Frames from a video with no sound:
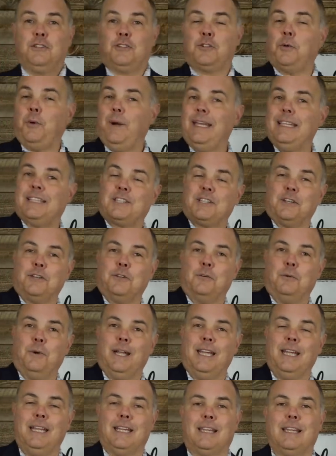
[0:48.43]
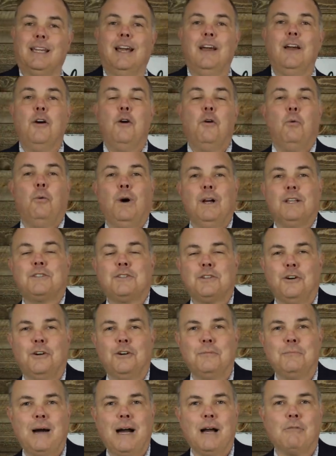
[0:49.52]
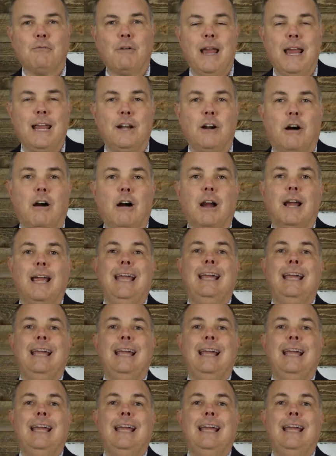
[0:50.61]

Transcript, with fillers: tweets of the week, what's on my radar,